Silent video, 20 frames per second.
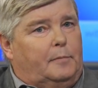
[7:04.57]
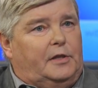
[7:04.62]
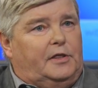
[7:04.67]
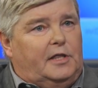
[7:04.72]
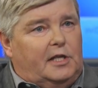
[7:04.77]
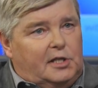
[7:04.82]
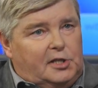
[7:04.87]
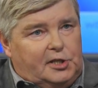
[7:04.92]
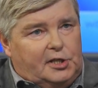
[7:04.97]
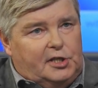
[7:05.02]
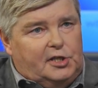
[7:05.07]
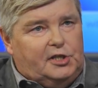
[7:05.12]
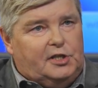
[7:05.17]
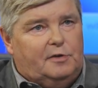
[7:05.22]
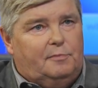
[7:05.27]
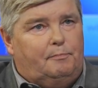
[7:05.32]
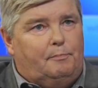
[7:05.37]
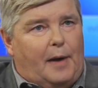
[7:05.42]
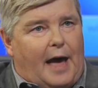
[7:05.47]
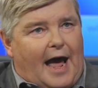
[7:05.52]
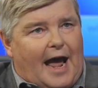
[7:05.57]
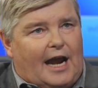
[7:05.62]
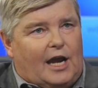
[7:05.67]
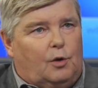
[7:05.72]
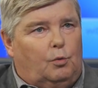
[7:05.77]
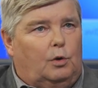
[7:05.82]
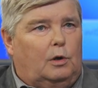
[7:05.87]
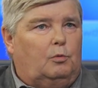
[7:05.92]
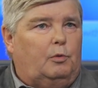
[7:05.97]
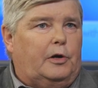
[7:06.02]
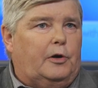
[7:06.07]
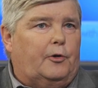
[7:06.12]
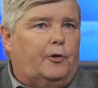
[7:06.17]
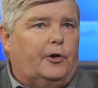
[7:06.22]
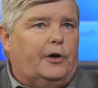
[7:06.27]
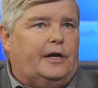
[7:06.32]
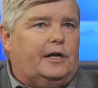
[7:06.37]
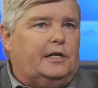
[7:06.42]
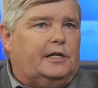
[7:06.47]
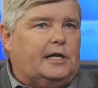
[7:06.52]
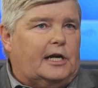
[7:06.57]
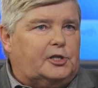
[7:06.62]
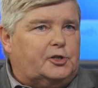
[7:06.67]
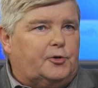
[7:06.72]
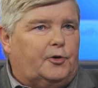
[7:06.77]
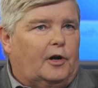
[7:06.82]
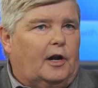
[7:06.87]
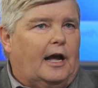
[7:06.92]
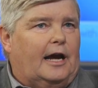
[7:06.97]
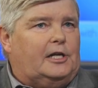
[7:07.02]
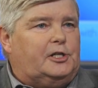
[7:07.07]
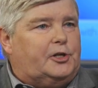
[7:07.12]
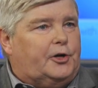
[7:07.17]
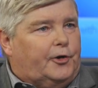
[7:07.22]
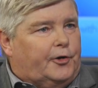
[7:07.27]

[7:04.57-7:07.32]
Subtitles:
but this isn't back when we were an industrialized